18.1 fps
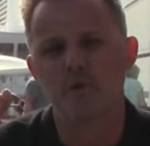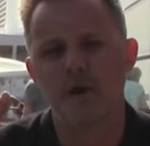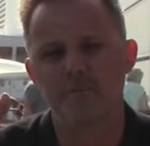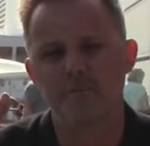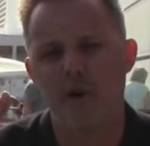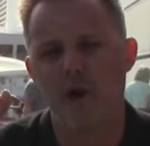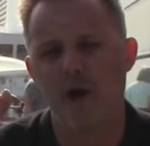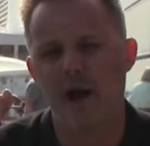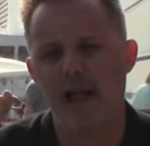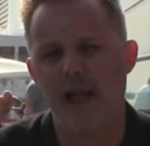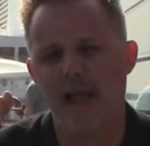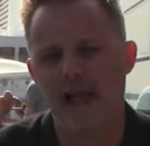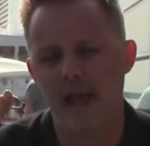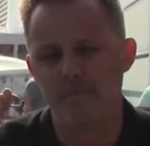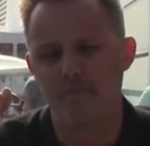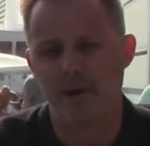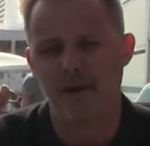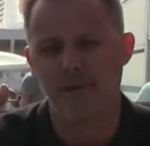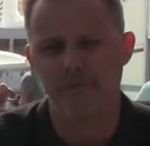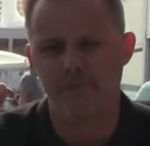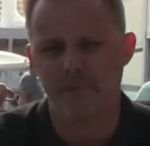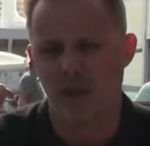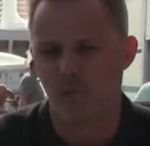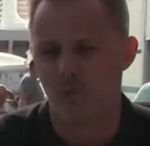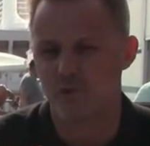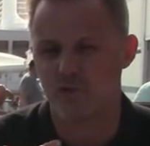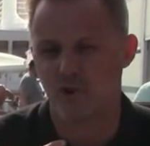it by airplane,
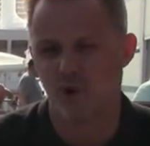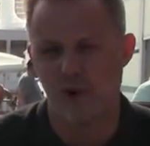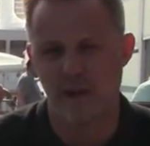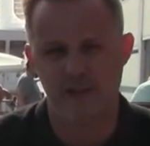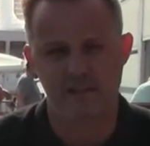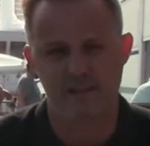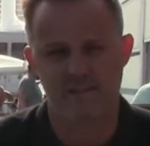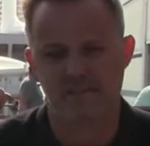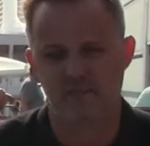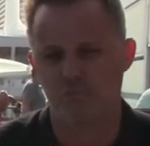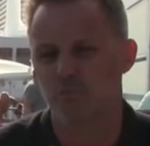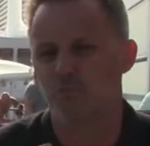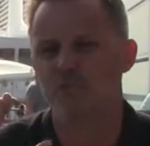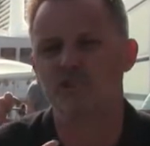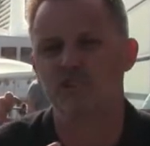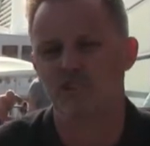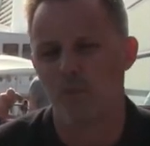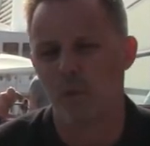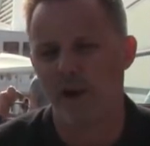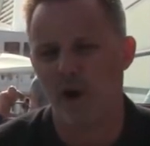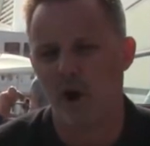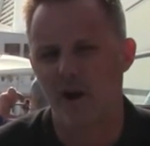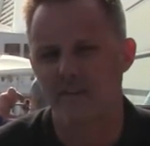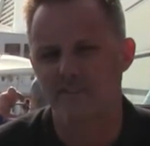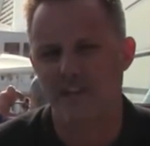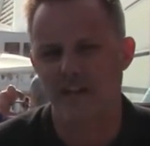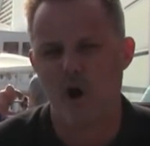which I, which is the way I
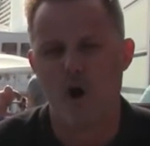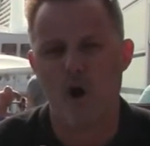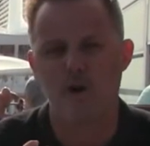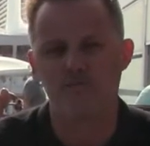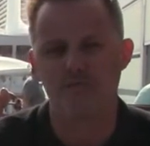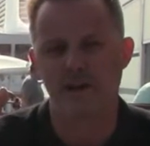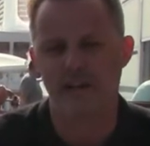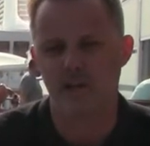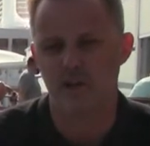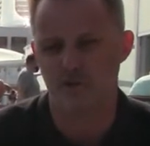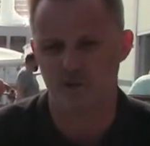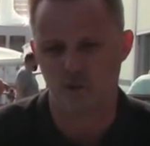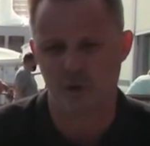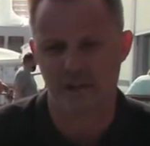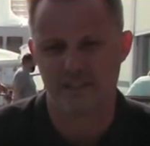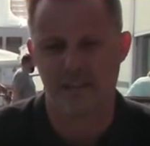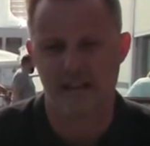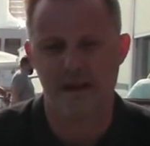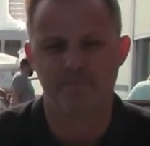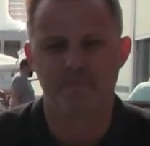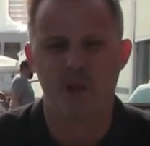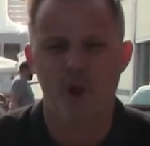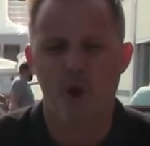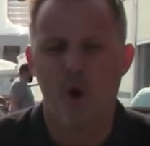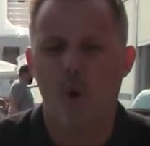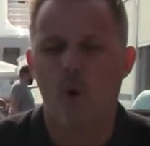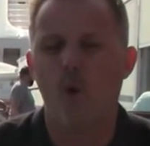have done it. I really enjoyed that.
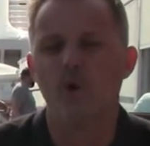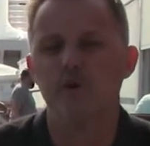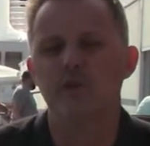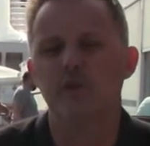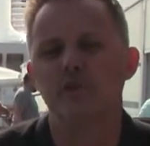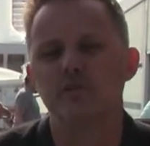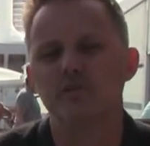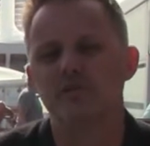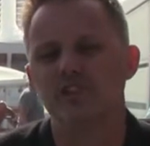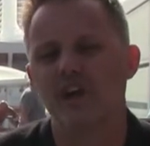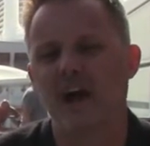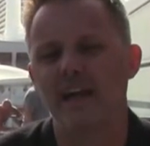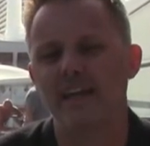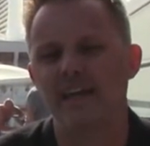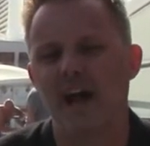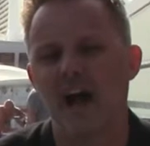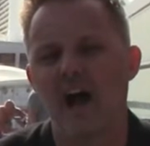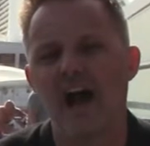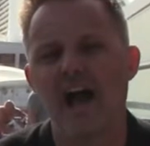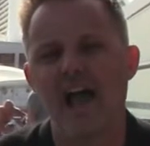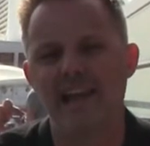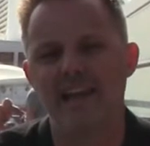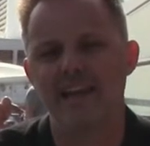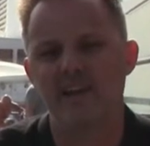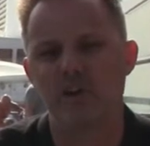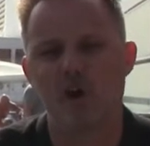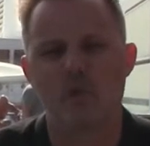Or you can take a
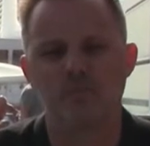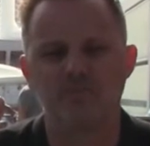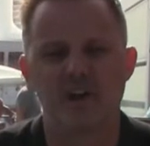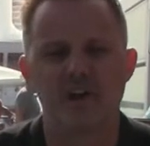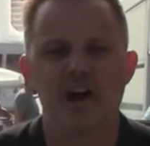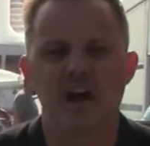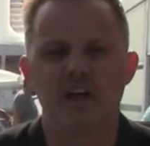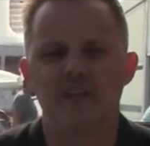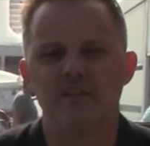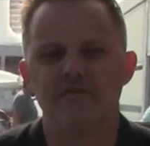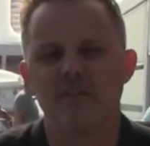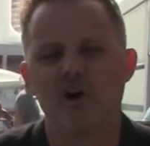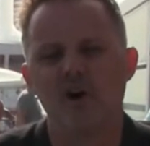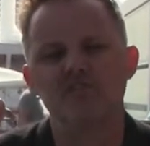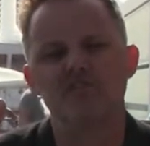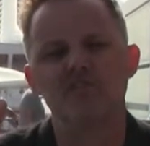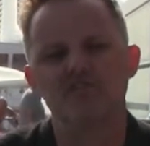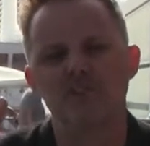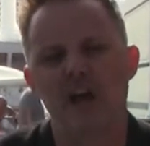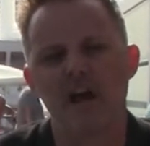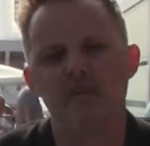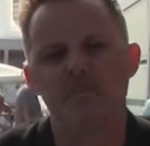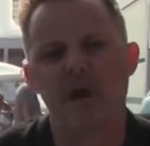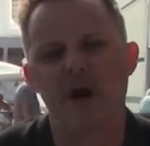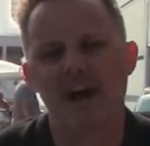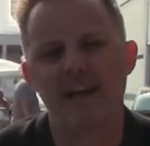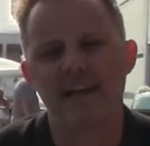helicopter. The advantage of going
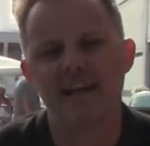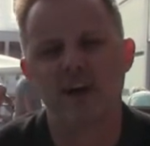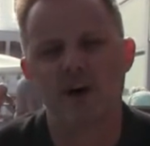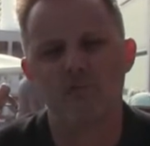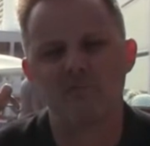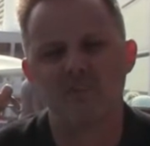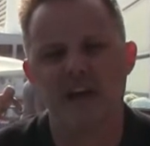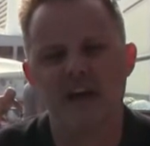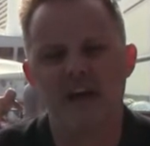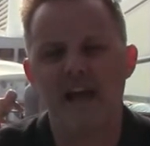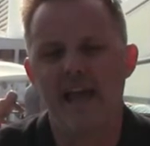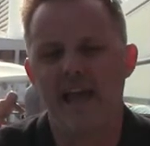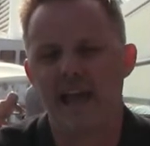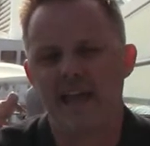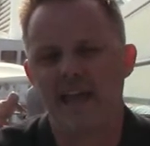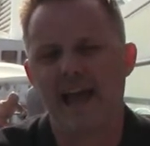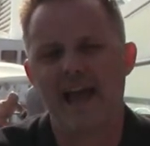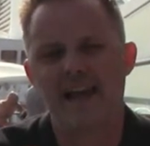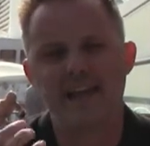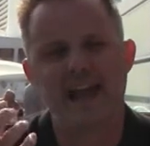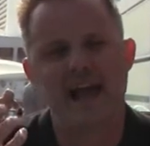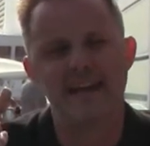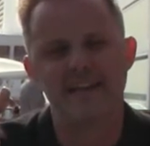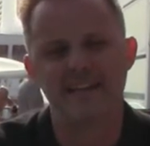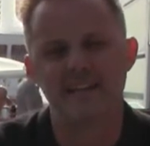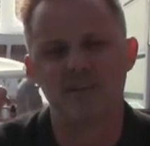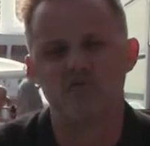by helicopter, it can
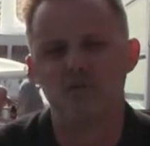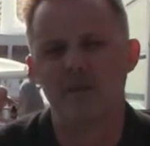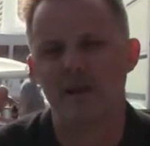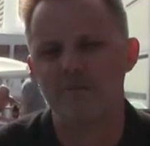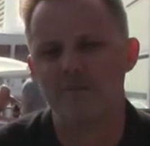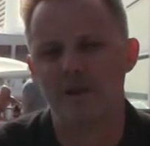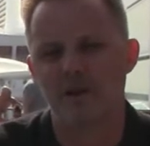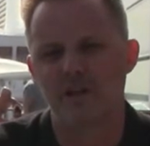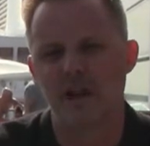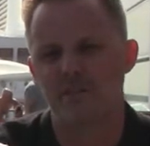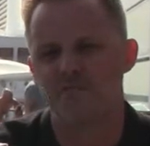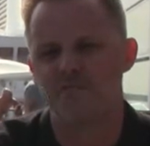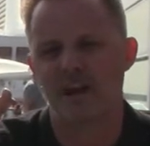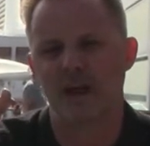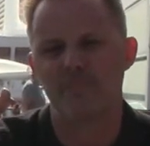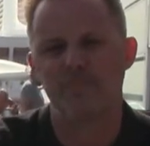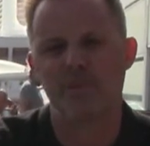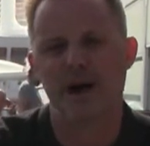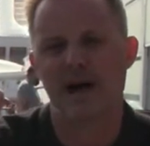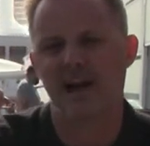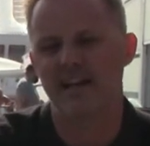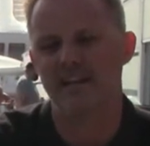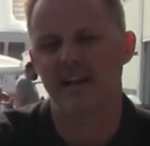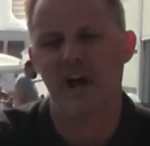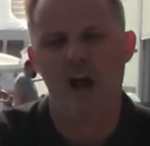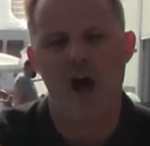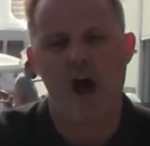land in the rim. You can have
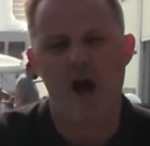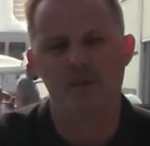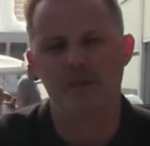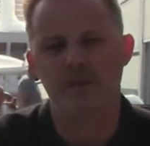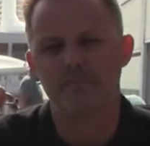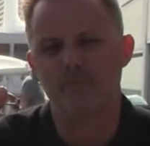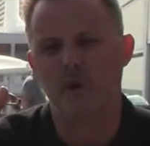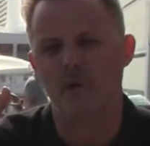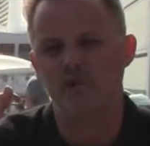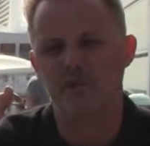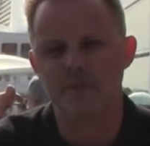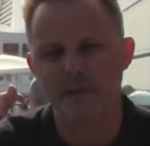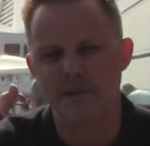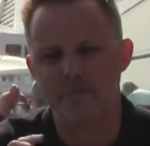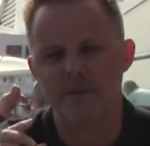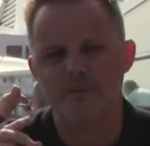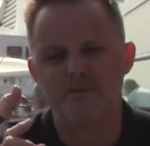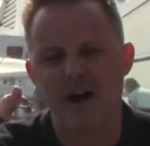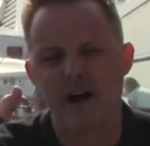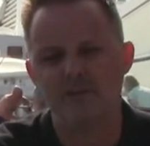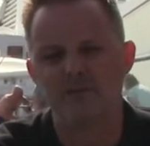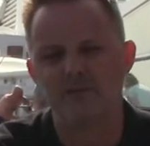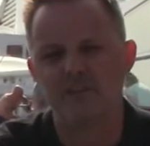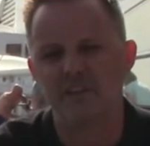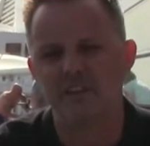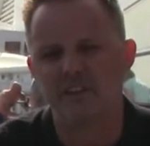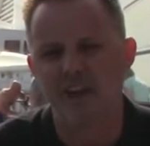champagne um, at the bottom. You can propose
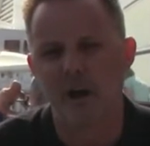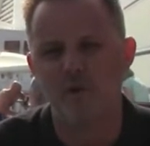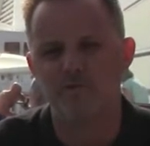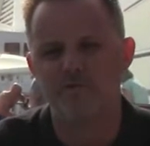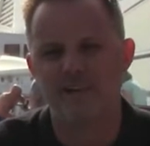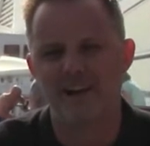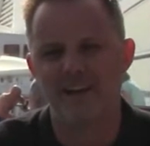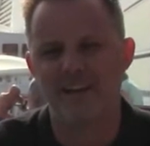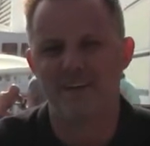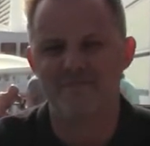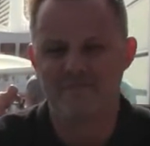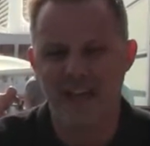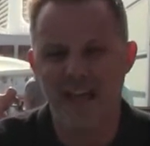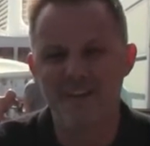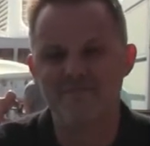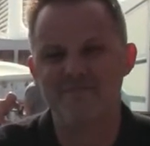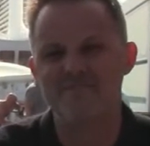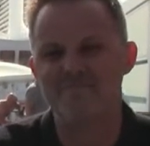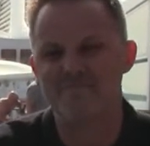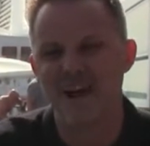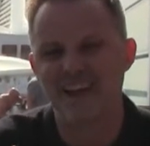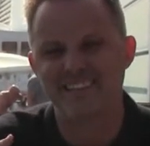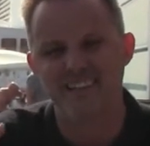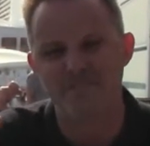to your girlfriend. Even better,